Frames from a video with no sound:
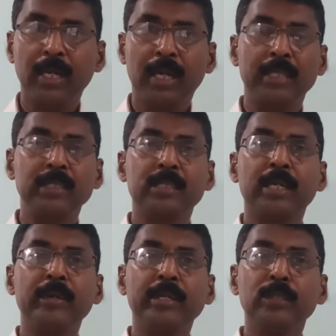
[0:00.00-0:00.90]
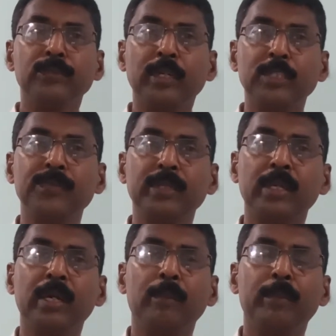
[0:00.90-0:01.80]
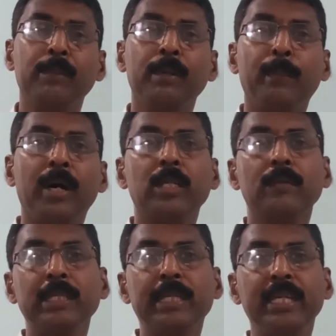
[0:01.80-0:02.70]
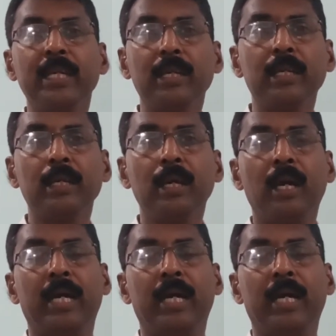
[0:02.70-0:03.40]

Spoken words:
and this radioactive phosphor became a part of the DNA,